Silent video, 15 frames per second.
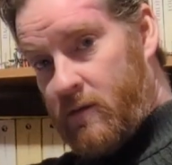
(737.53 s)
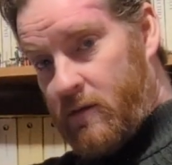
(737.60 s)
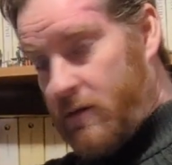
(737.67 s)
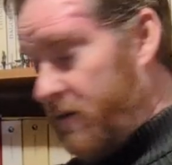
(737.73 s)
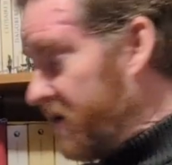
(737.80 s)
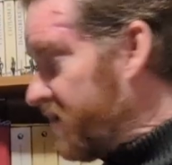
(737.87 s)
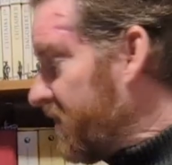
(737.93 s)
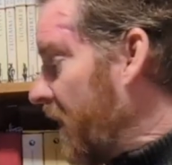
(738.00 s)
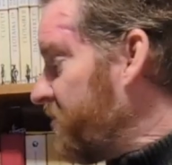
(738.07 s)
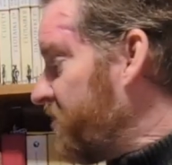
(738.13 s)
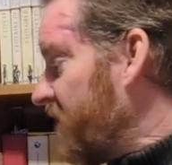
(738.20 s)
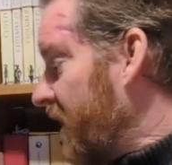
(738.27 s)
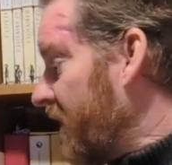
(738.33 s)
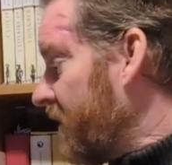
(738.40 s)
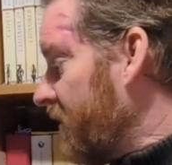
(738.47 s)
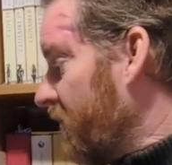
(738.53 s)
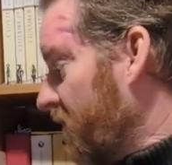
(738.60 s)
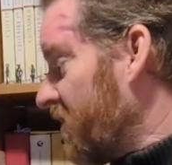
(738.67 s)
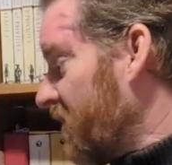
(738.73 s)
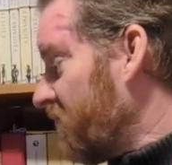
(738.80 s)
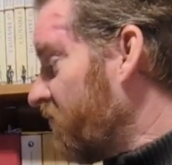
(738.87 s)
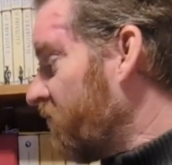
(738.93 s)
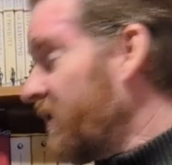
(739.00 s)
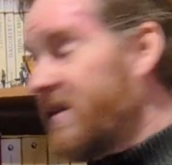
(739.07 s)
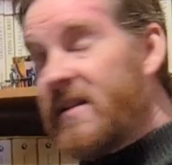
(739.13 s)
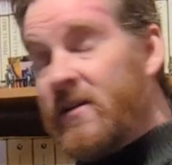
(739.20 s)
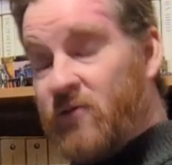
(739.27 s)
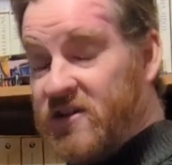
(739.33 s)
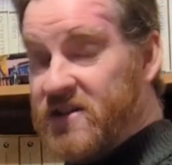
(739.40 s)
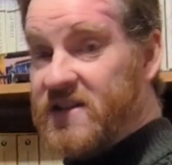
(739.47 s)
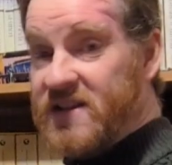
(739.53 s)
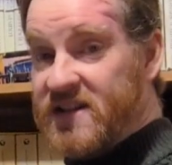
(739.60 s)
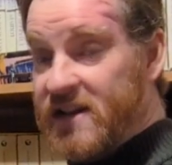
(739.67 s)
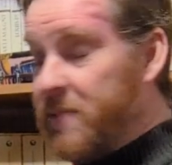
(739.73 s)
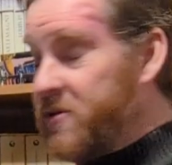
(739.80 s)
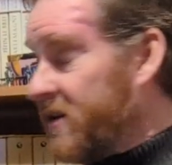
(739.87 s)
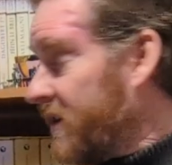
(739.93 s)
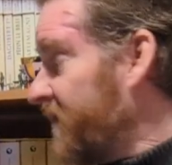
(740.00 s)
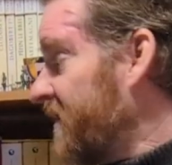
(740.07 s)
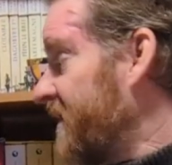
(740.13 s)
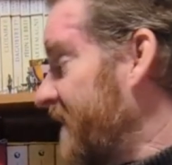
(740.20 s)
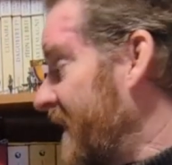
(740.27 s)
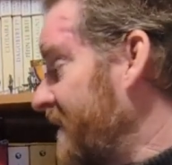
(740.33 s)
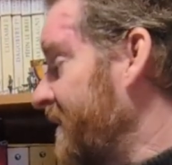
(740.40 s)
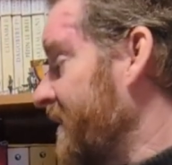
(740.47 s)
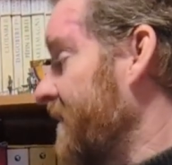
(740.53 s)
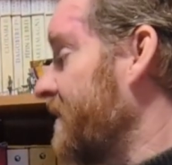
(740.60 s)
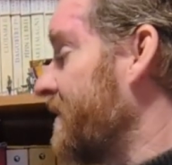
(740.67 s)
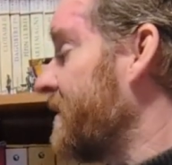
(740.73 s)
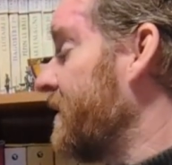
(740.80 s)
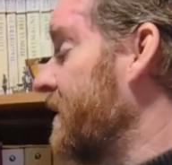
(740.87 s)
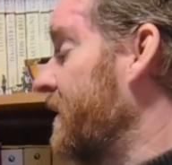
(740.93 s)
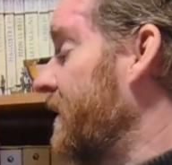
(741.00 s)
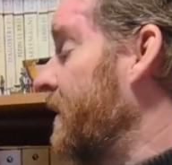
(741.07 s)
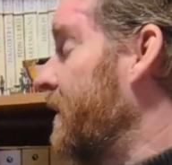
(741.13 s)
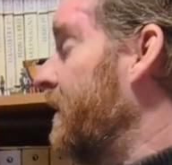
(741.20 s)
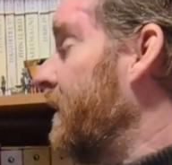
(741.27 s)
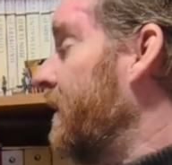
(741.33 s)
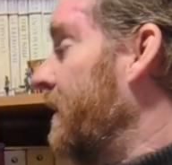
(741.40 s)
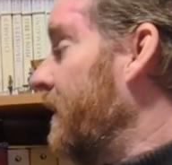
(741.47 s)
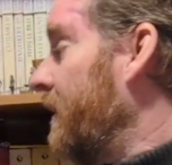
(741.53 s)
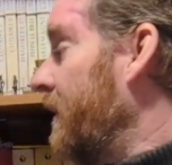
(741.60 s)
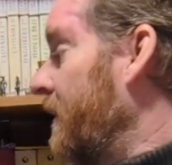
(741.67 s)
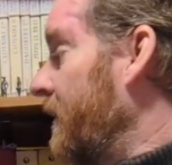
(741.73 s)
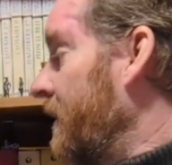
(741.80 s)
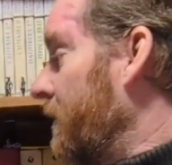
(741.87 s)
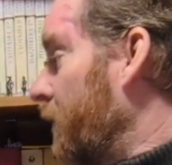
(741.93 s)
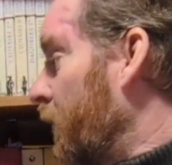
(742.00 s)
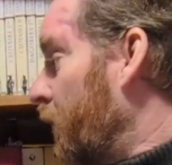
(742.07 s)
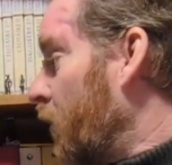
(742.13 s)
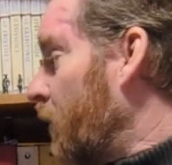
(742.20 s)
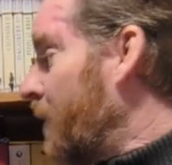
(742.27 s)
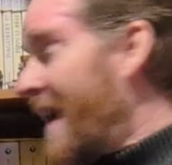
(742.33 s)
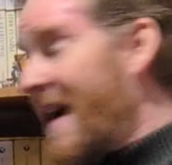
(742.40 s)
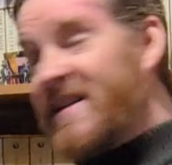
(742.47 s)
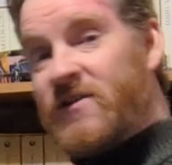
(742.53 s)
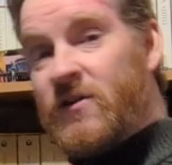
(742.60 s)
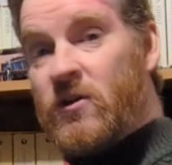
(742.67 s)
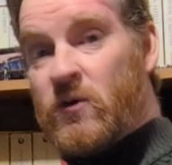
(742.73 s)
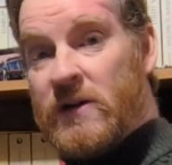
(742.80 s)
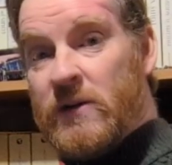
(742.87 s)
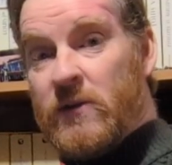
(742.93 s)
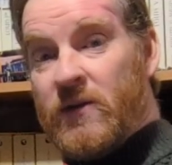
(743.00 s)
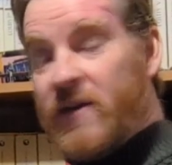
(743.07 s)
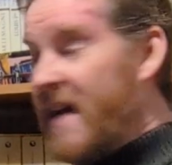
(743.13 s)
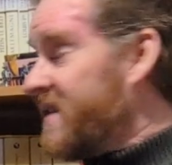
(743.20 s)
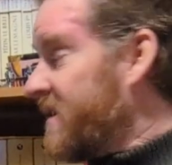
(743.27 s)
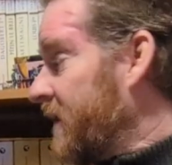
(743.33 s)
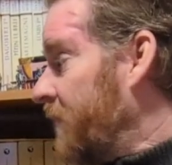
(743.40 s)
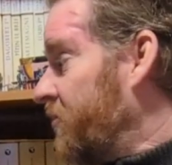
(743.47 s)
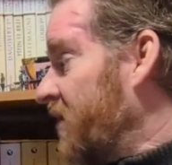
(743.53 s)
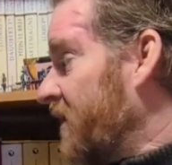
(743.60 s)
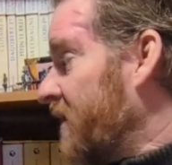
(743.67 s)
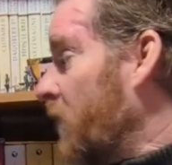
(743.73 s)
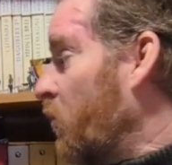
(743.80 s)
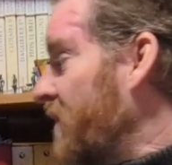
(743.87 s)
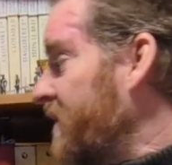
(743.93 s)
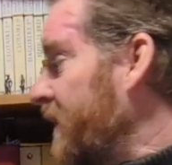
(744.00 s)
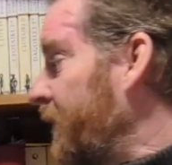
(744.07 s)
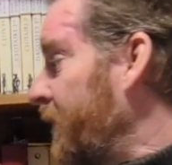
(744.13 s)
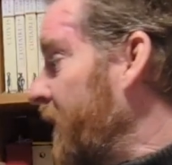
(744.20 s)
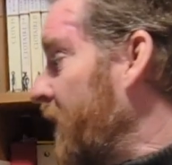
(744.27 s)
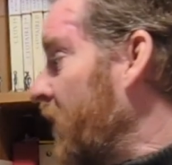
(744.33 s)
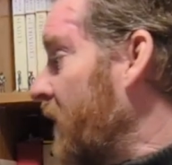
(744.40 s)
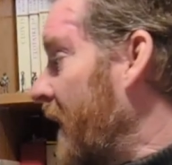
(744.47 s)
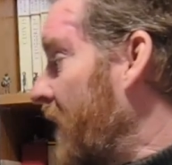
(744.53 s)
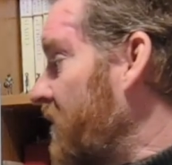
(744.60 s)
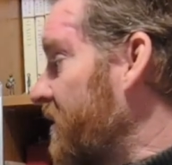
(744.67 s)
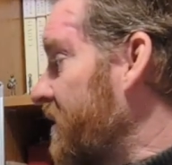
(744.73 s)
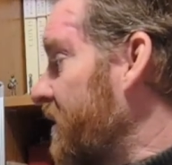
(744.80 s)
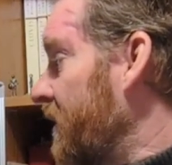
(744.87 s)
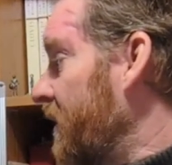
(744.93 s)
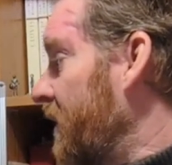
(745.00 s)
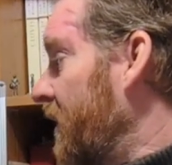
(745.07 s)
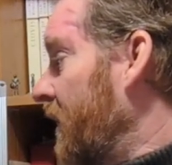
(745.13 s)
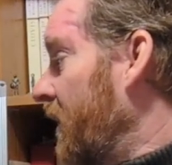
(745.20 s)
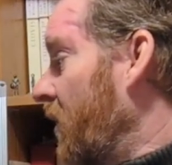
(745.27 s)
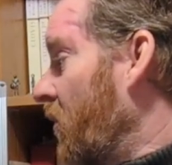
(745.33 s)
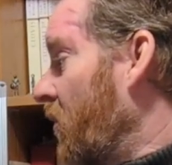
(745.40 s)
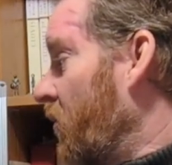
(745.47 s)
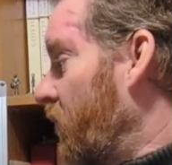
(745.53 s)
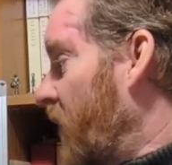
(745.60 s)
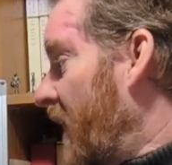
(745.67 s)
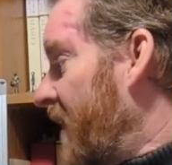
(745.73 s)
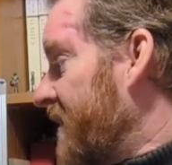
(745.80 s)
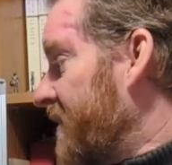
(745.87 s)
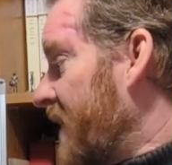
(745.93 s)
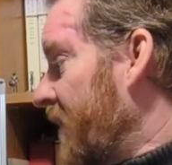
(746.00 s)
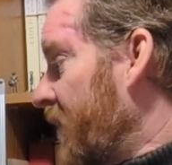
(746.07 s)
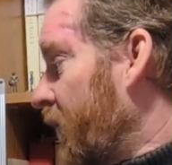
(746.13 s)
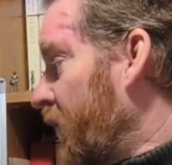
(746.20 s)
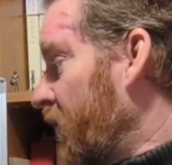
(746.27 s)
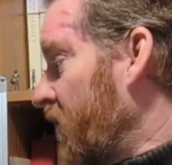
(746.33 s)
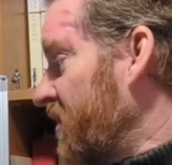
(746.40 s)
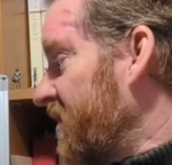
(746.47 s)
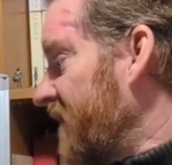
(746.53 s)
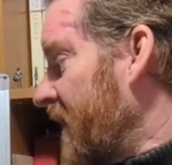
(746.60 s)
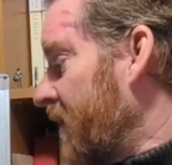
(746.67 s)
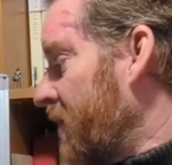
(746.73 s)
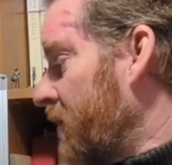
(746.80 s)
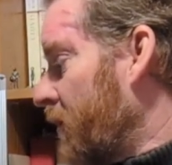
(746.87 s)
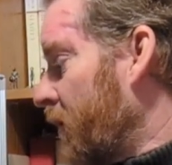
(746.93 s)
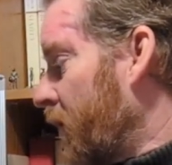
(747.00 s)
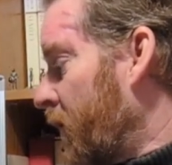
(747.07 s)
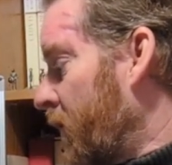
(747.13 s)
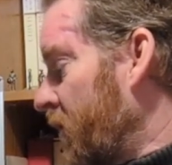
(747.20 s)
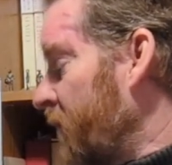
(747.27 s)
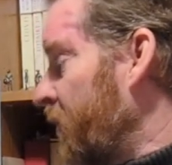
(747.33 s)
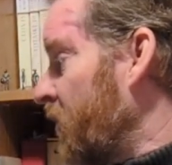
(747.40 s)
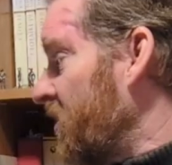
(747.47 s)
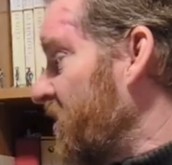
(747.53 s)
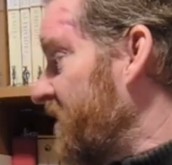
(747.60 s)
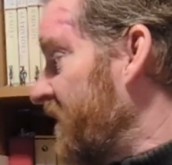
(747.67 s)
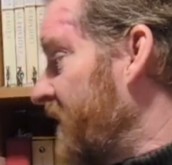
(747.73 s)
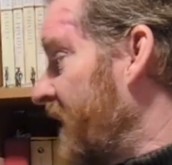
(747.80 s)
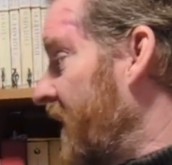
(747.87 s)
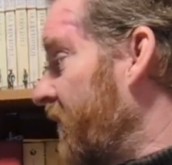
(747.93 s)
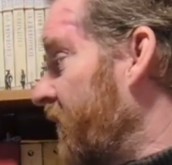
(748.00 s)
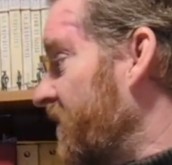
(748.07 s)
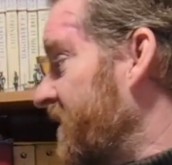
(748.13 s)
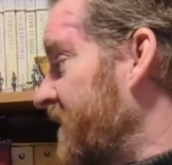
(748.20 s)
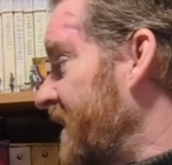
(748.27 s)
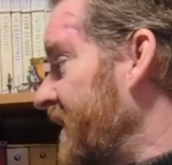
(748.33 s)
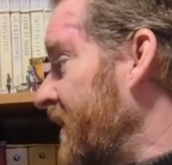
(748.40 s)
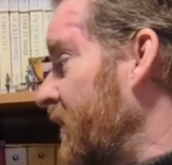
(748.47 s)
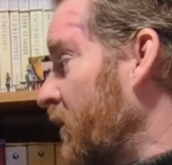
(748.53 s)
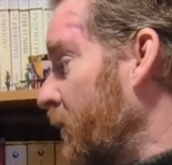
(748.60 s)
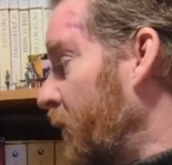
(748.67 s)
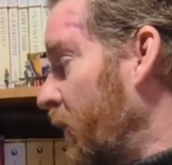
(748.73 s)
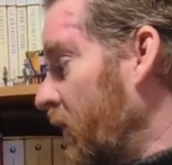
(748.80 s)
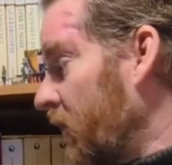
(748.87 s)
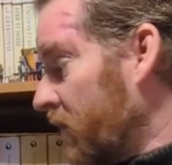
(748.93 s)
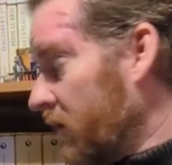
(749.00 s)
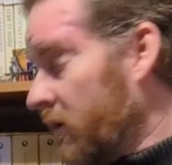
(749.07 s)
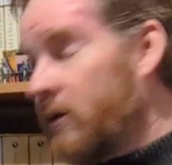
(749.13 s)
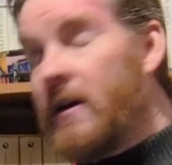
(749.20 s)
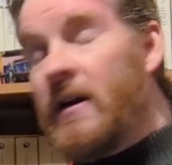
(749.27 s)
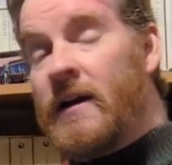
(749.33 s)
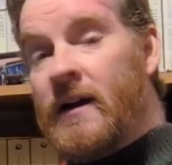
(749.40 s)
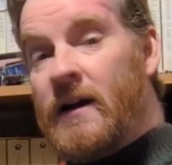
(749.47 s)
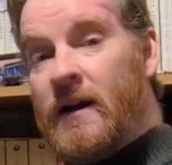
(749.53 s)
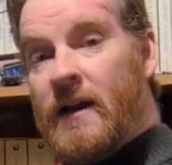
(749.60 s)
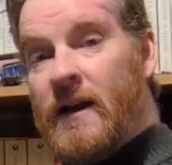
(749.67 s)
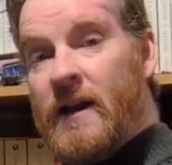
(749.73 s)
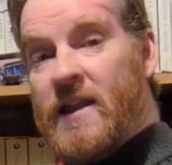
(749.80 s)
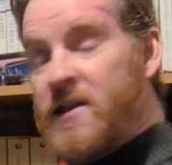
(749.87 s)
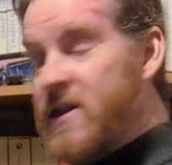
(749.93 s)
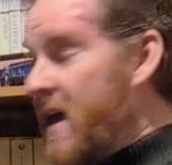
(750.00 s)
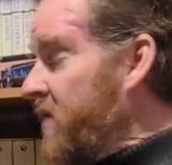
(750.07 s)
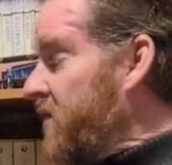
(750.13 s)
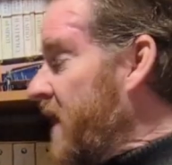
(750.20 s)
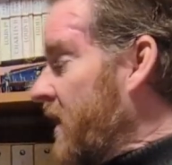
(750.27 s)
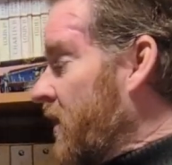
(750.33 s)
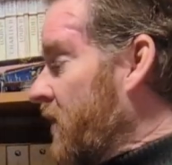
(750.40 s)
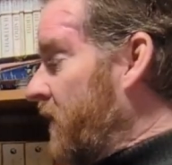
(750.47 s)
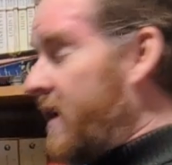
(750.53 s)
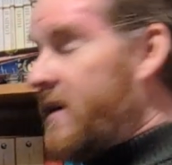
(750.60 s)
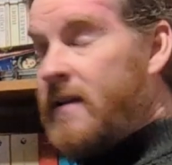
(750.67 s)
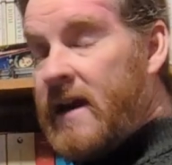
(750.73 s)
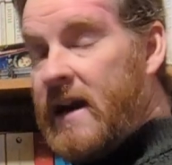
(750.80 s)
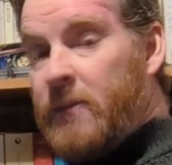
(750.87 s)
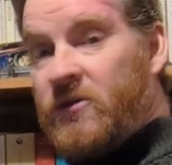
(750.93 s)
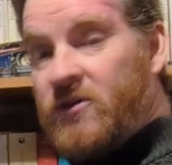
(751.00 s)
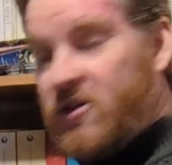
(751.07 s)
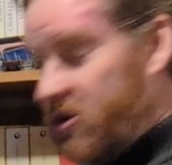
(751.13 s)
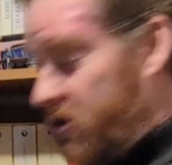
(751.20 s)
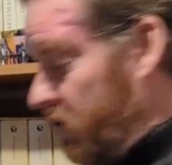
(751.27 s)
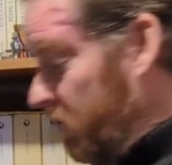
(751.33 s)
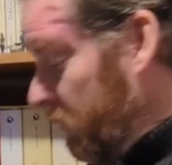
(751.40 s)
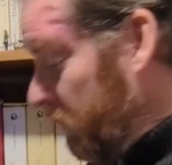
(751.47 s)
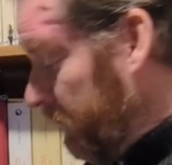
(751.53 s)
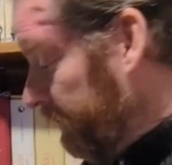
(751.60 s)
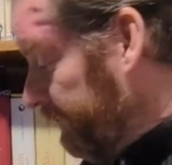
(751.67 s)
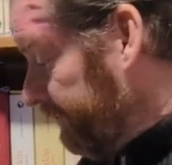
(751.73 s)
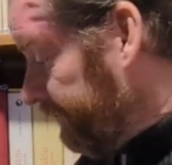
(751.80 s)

the subject, which is the subject of the sentence, the verb has to agree with that subject. And once they figure out that it's either first, second, or third person and in singular or plural, then they are then able to